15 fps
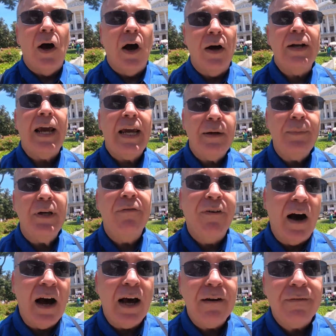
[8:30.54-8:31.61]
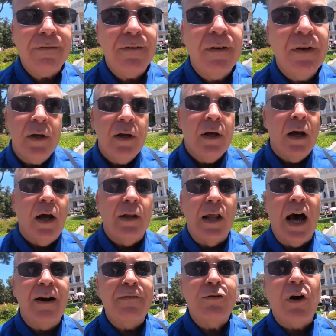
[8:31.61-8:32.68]
on AB5. A
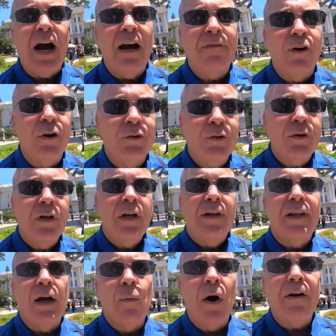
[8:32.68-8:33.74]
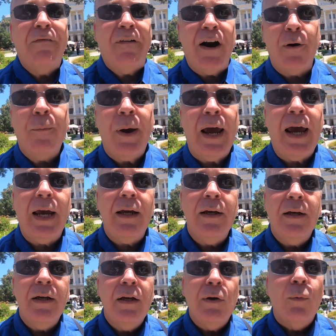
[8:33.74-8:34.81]
lot of drivers, they want fair pay.
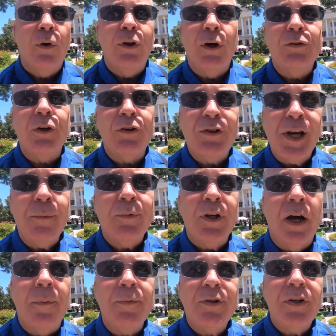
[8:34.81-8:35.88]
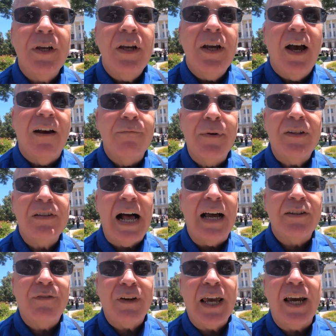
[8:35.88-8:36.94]
Well, those are symptoms of
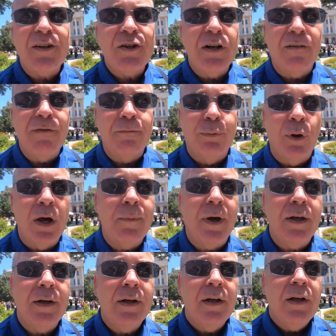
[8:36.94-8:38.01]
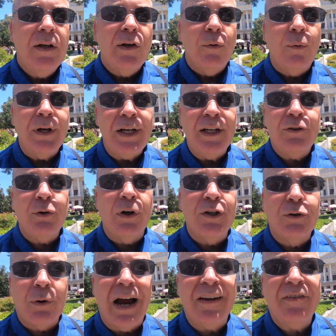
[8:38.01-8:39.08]
misclassification of employment. We need to
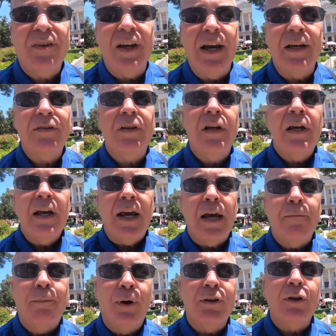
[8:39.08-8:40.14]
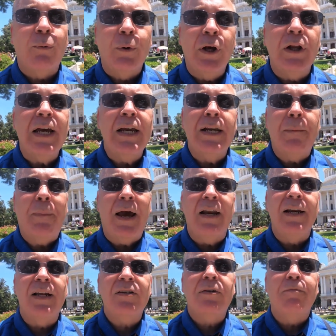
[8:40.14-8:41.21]
address this and put the real
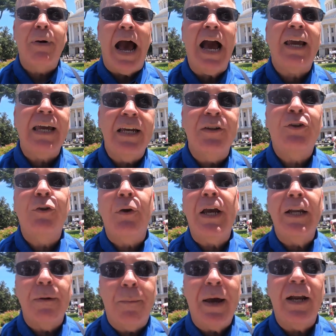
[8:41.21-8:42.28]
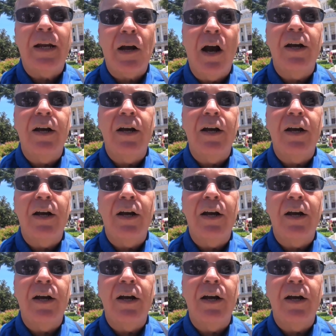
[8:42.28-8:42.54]
independence back into independent